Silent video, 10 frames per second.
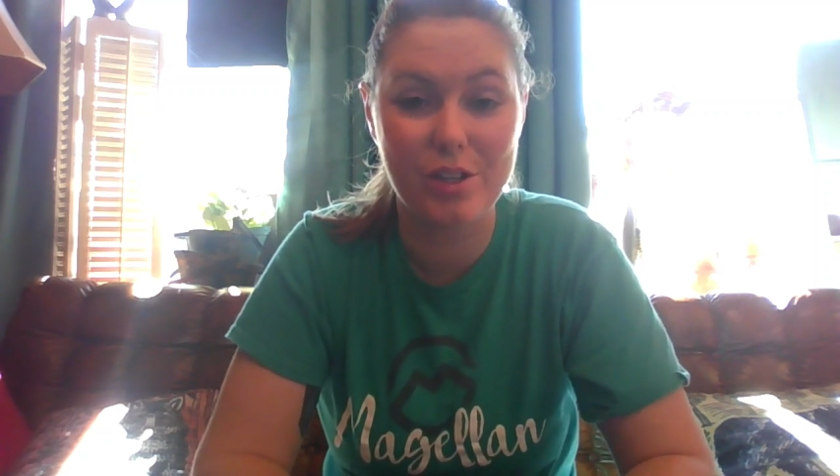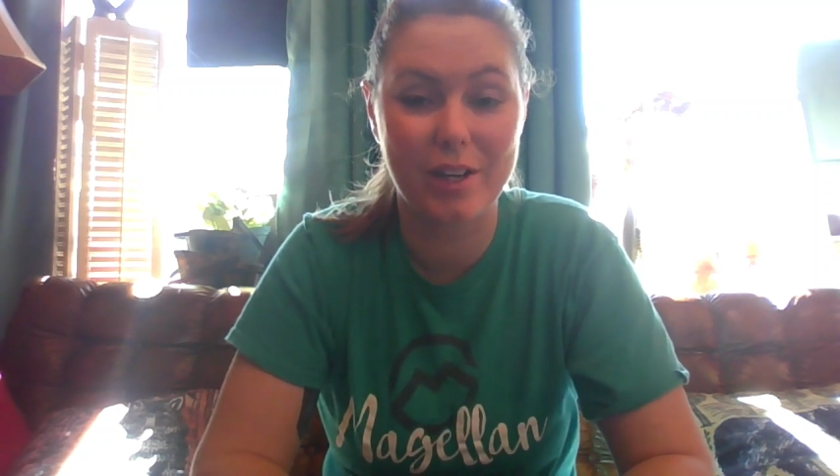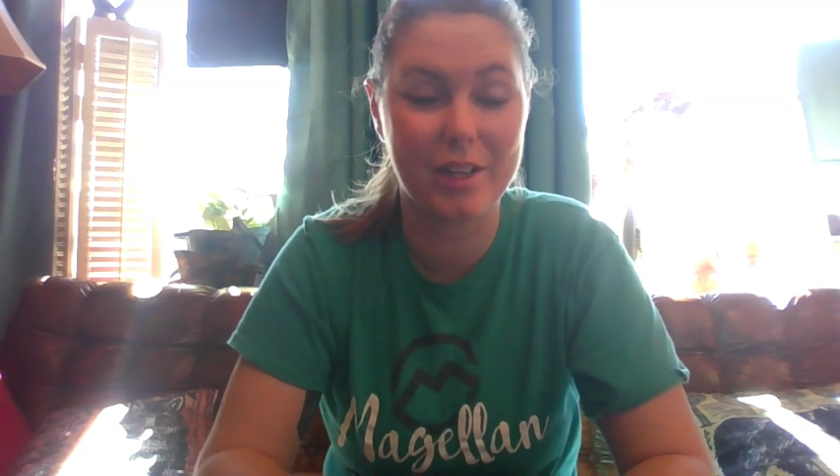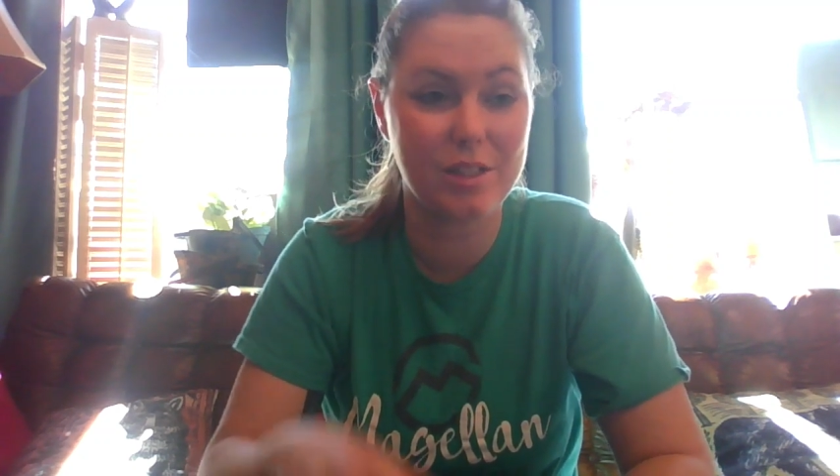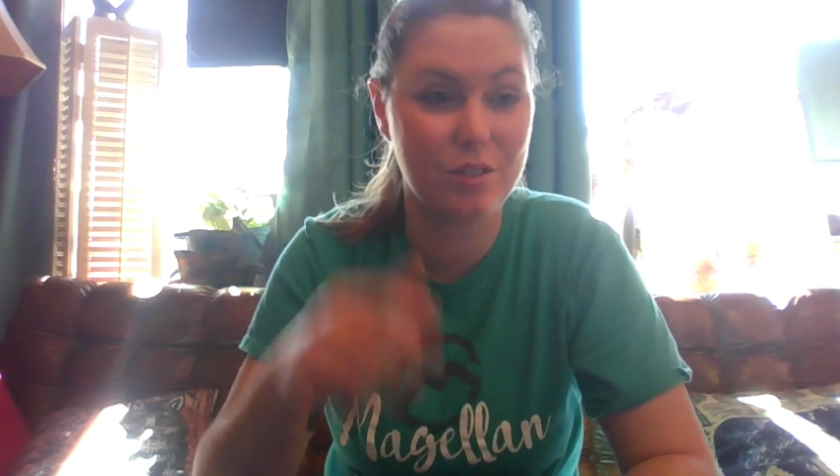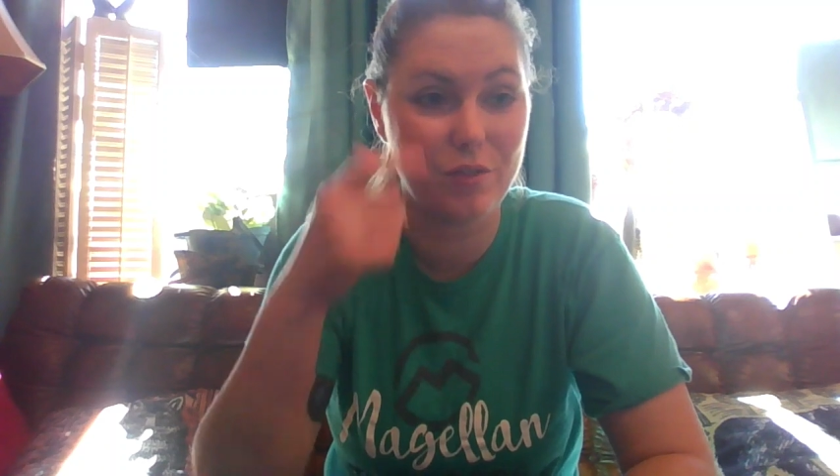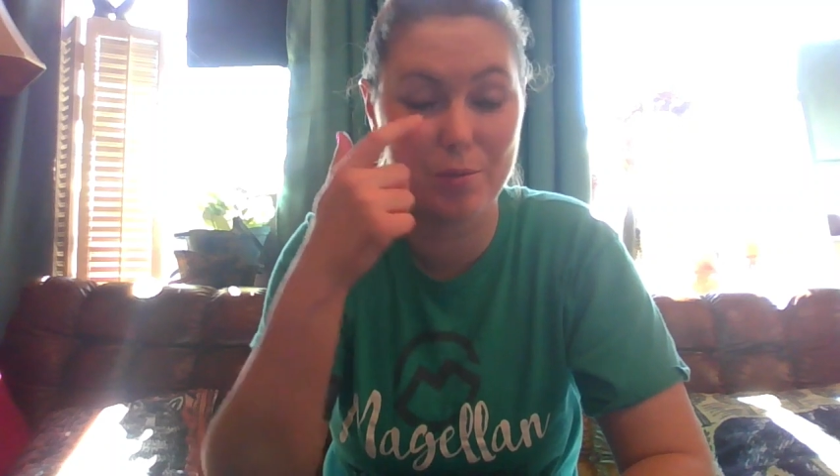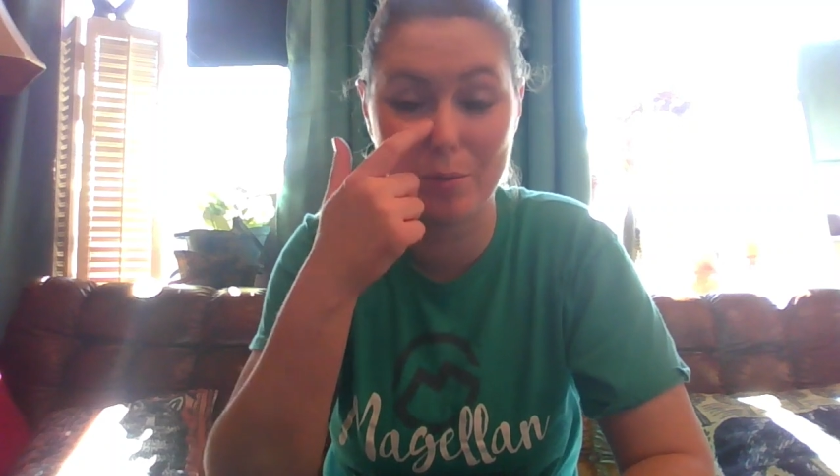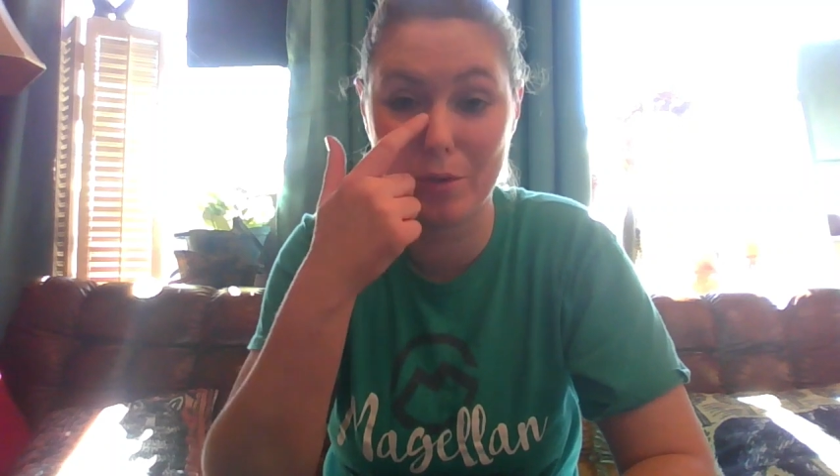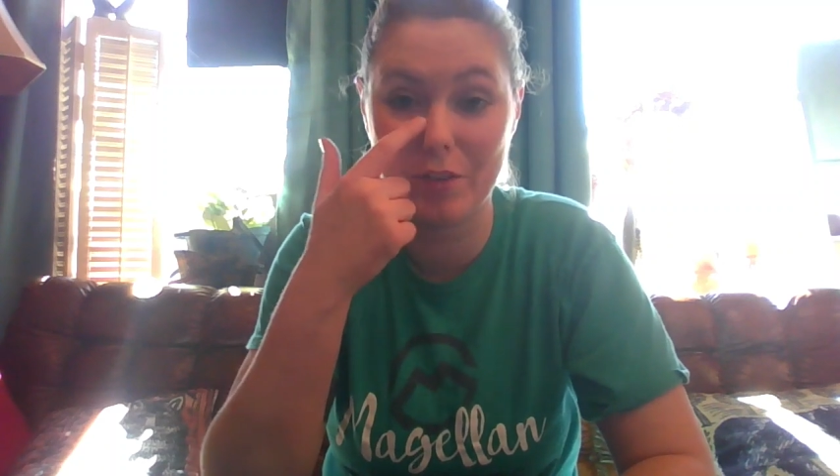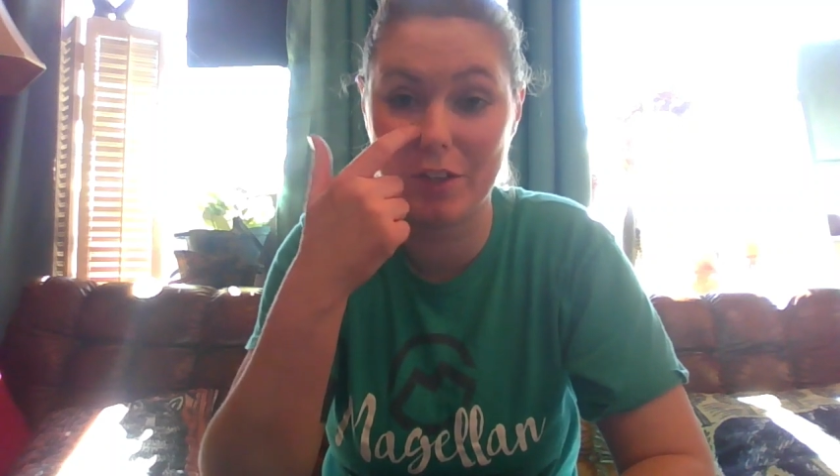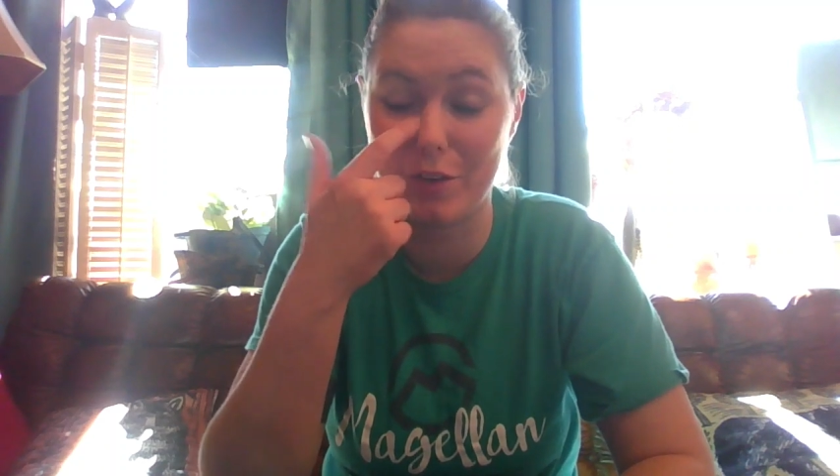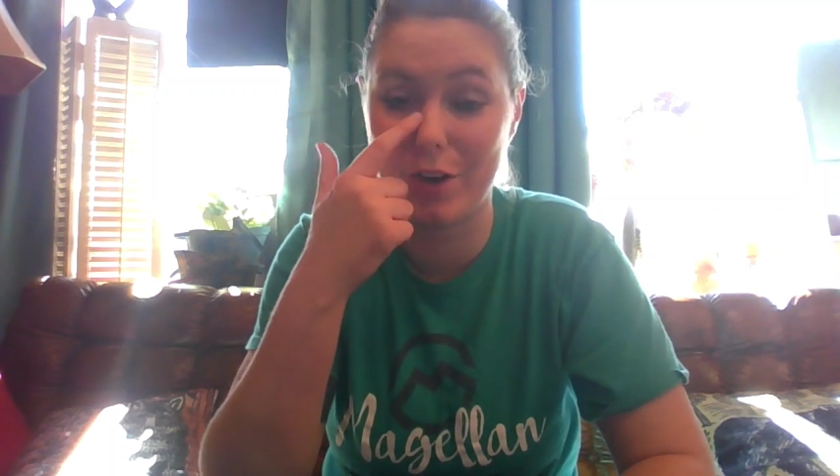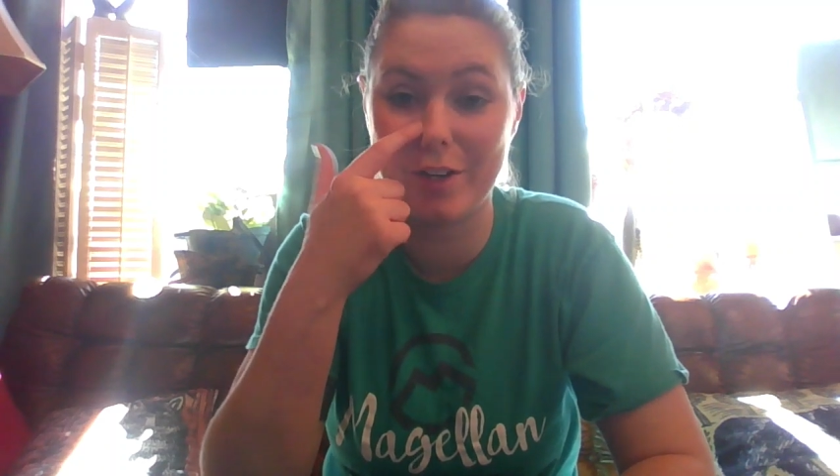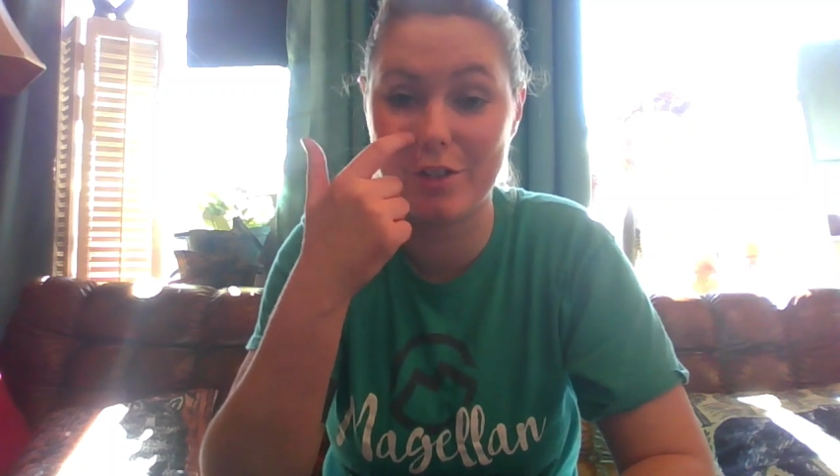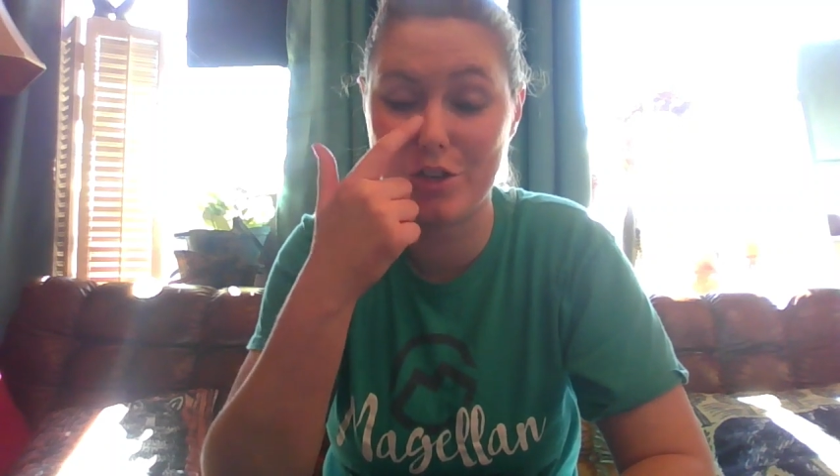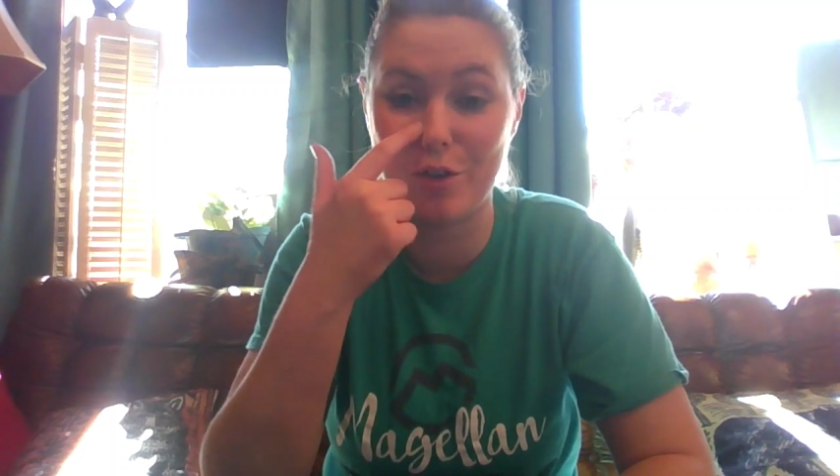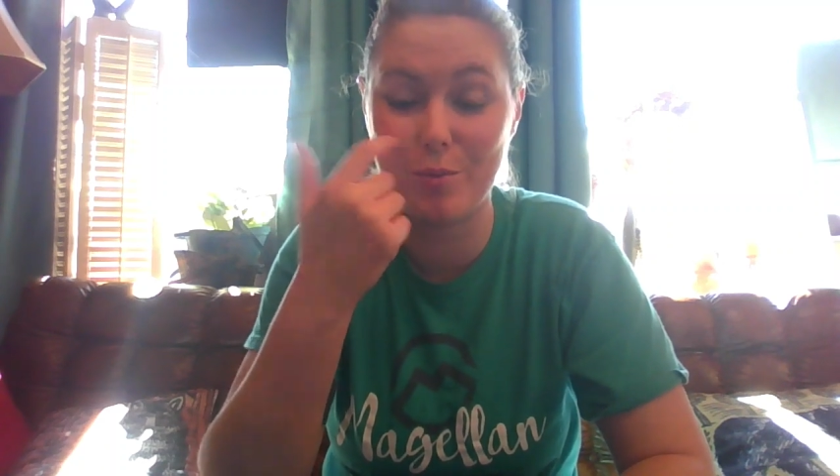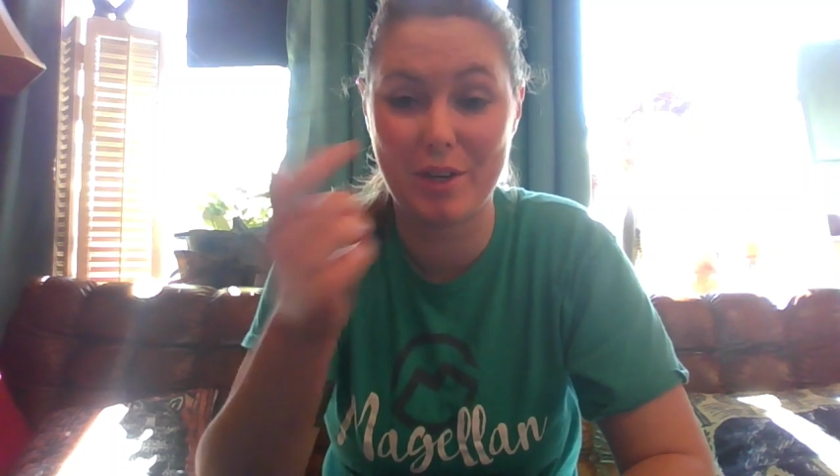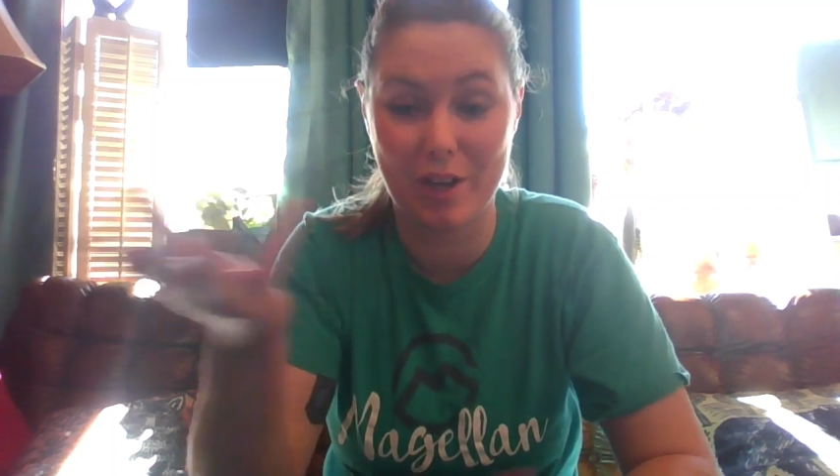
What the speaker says: I guess it's from the movie The Greatest Showman.